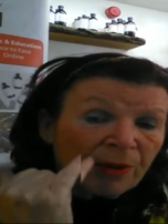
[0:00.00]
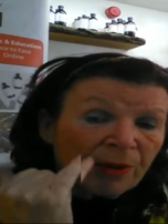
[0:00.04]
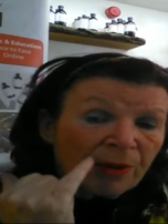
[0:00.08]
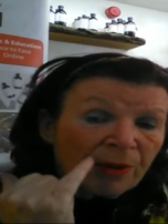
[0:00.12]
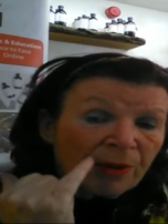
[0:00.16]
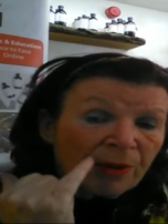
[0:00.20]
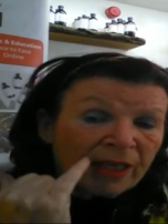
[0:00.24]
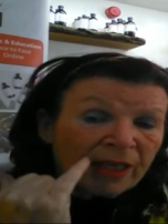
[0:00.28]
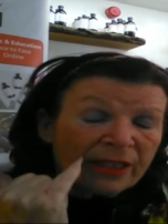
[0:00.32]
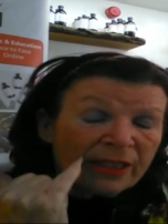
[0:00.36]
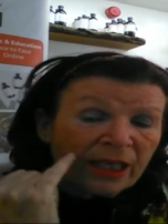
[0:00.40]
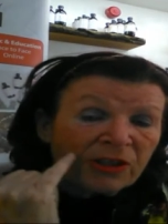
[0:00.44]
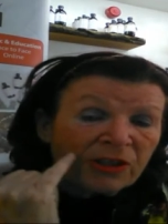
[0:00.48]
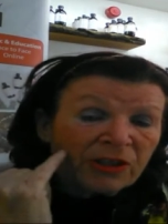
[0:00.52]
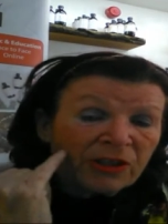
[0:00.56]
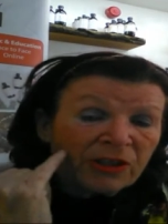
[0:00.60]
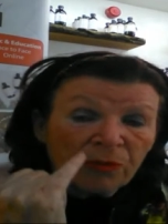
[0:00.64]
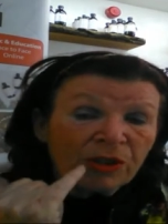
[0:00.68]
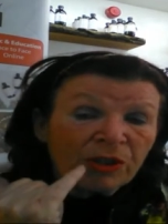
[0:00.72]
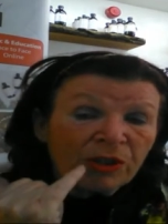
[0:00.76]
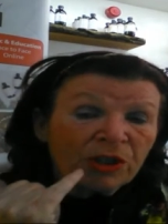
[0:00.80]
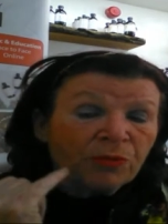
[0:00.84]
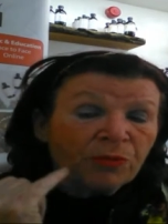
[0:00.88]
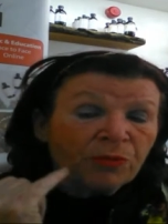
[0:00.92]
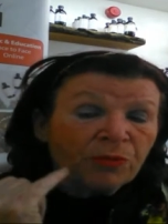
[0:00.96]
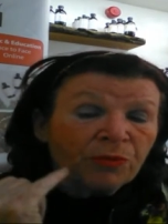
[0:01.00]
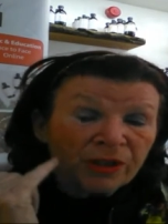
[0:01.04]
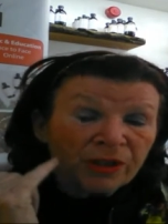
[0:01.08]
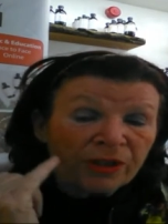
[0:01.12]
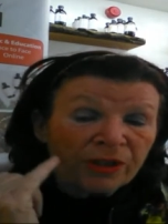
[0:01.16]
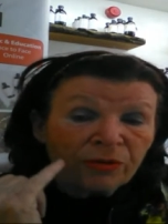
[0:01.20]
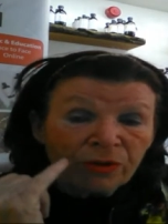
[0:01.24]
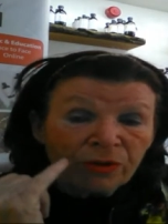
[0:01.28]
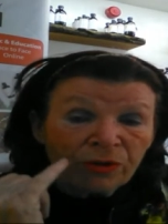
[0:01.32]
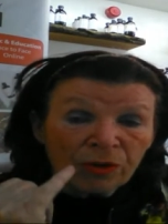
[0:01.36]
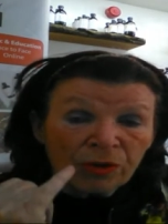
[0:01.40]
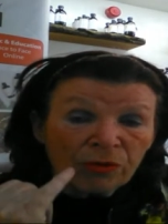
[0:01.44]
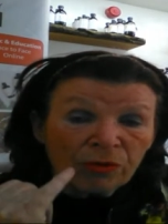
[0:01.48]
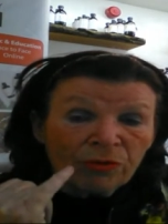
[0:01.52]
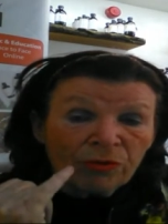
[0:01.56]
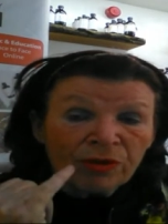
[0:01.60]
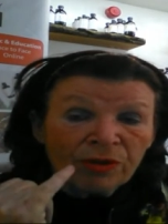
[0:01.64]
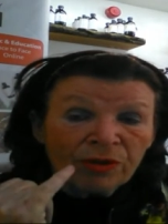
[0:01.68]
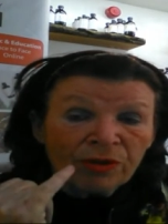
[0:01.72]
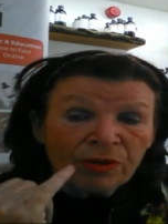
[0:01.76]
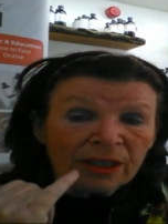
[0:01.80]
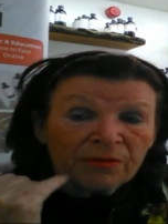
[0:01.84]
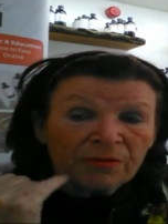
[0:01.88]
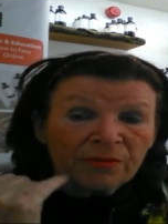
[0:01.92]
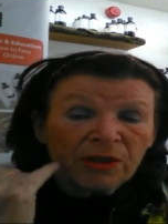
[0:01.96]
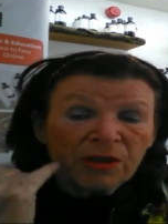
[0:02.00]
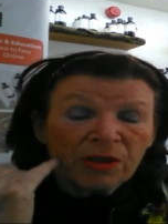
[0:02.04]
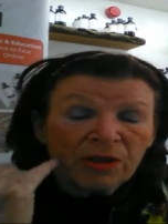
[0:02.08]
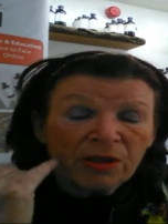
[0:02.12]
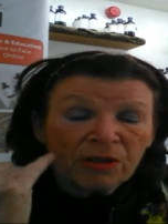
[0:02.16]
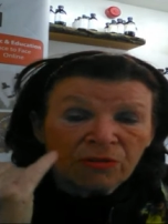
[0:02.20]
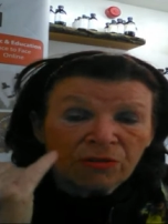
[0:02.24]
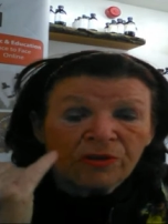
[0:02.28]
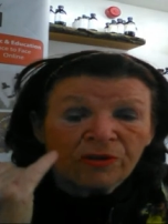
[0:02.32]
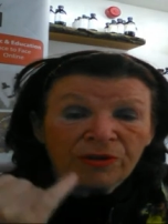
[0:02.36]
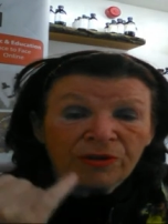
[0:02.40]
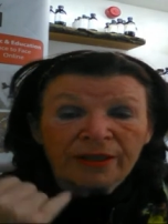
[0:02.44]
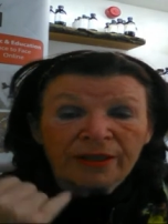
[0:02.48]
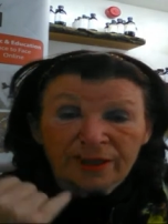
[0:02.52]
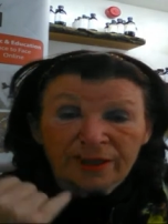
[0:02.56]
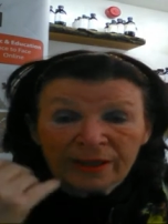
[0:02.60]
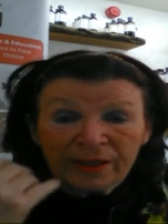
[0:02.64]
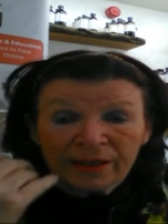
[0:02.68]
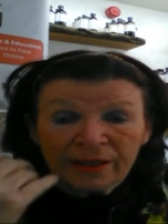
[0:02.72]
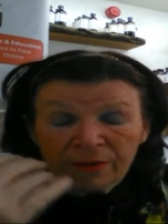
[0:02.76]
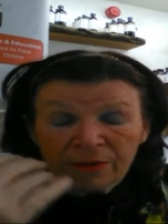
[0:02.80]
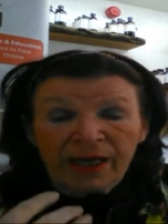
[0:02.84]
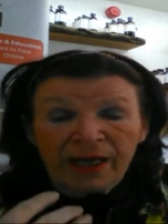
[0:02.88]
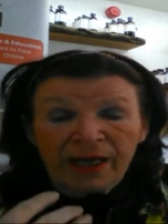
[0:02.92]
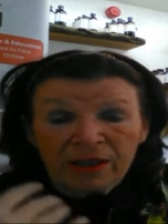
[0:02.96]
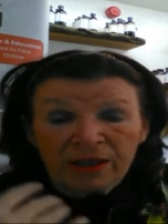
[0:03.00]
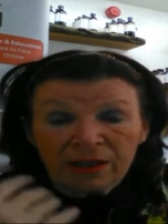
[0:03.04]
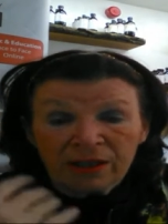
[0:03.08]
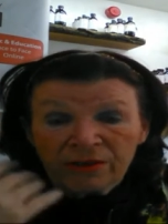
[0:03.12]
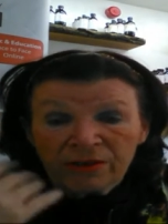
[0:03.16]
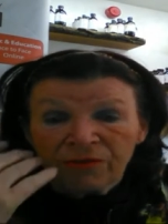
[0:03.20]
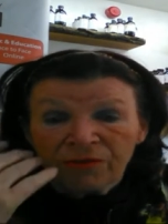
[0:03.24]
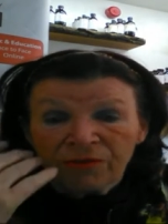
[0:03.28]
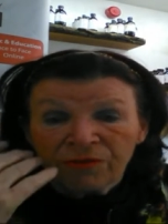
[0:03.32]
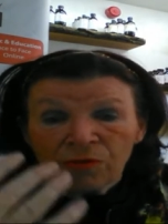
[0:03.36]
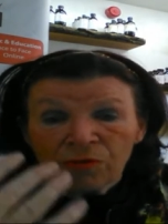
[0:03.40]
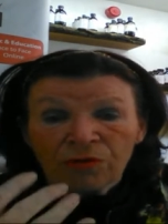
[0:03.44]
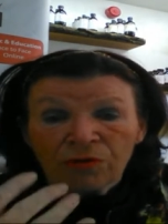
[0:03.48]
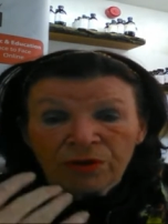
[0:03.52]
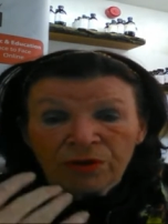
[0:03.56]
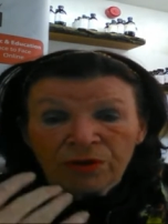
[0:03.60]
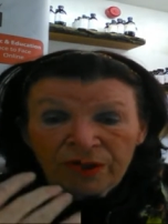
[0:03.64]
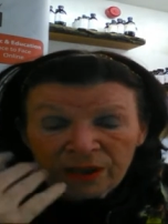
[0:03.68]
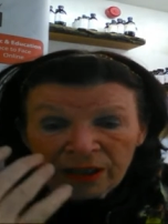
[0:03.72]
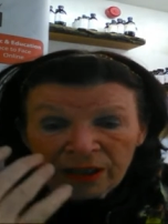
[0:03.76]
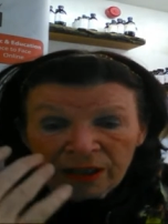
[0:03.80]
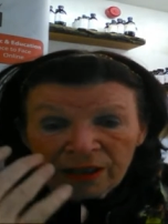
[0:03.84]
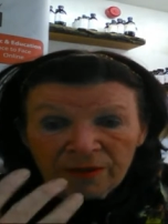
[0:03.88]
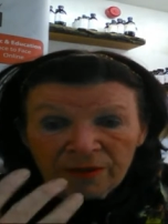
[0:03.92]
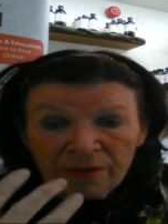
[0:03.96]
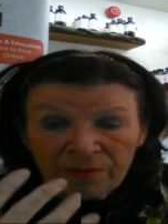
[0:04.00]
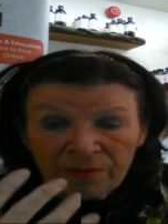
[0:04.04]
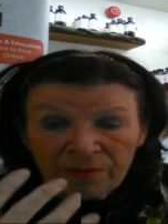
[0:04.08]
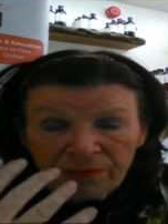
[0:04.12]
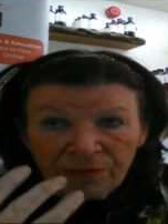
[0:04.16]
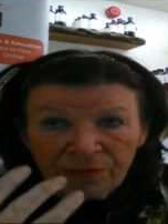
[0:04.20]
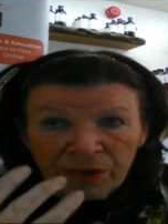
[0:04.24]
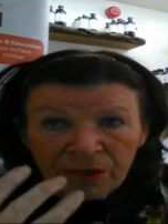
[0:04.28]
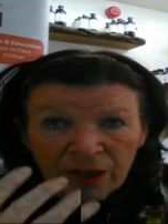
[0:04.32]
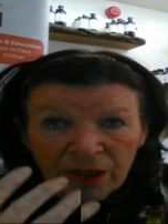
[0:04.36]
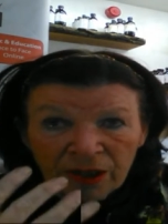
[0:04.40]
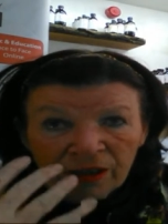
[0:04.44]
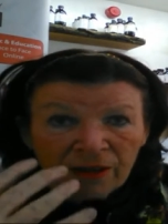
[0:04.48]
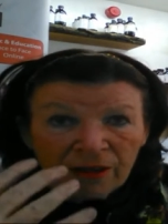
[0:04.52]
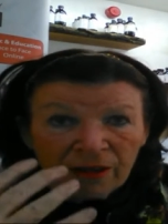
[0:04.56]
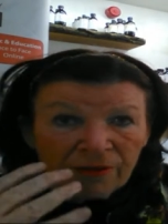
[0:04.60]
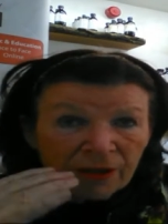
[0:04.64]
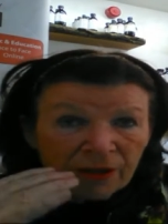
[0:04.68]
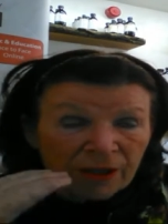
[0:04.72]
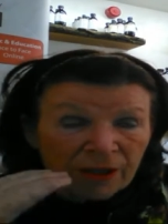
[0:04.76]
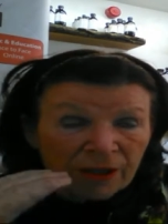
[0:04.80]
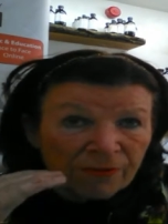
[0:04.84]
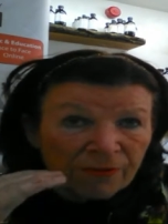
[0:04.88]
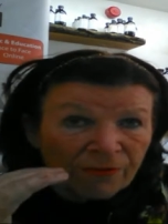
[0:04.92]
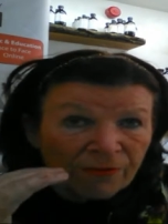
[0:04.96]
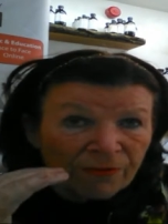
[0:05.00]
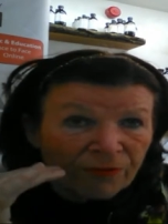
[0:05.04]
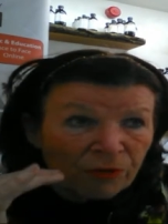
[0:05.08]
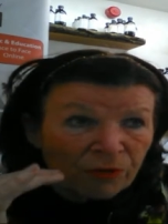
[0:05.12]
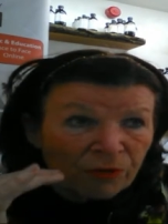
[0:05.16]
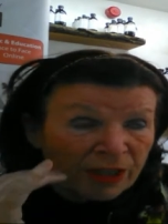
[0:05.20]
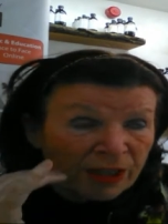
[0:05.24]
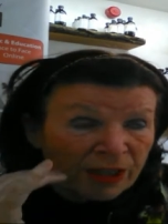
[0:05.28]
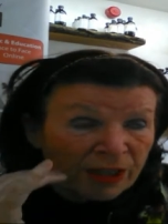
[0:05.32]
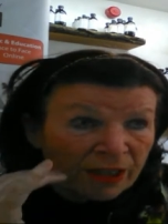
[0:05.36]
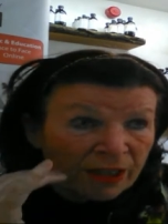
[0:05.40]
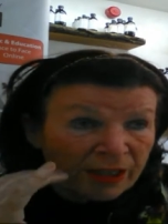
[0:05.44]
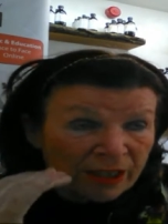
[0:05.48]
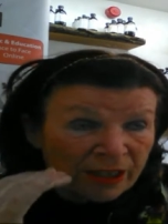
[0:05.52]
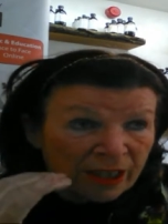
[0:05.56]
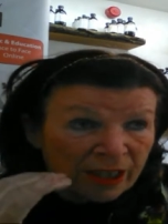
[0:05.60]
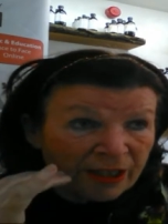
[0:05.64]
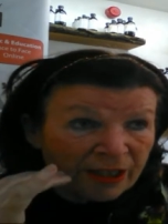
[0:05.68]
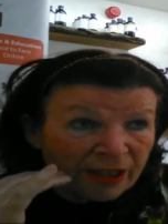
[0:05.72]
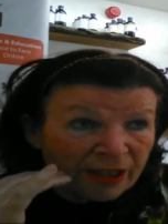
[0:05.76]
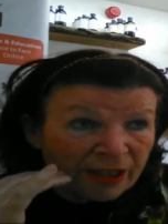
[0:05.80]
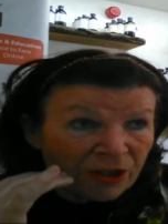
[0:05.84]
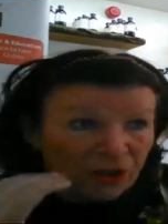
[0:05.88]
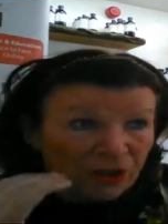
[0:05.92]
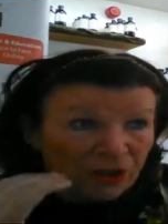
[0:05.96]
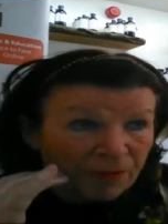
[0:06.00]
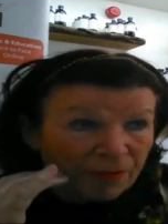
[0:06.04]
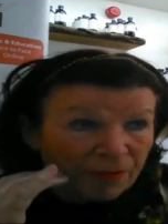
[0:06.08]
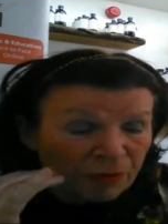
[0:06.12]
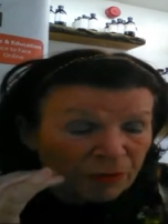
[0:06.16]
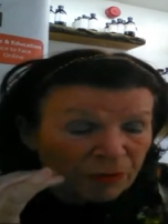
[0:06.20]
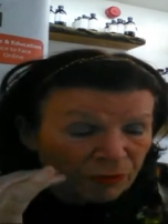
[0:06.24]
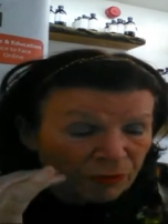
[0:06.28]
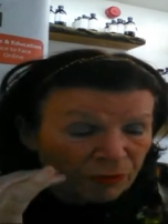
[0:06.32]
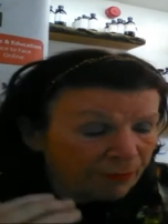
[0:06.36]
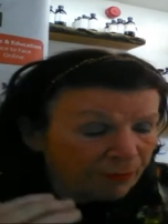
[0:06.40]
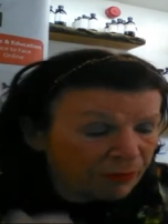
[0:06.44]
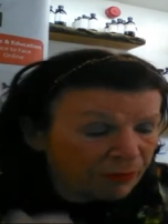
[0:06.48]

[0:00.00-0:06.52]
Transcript: It's actually which ones you use that create the demand for the the food sensation receptors.